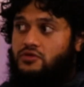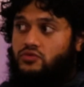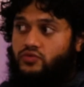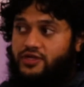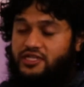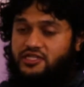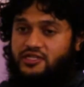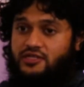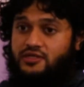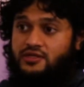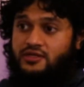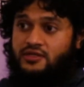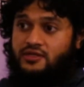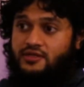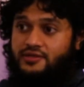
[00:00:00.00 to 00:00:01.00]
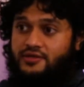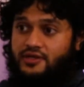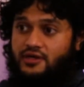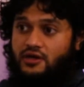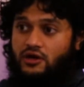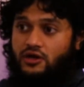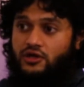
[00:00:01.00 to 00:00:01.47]
the region
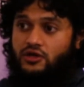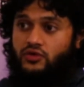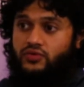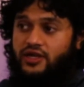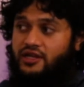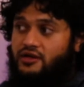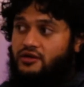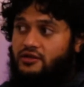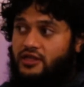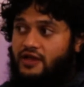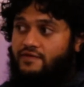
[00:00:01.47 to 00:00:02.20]
on a greater level.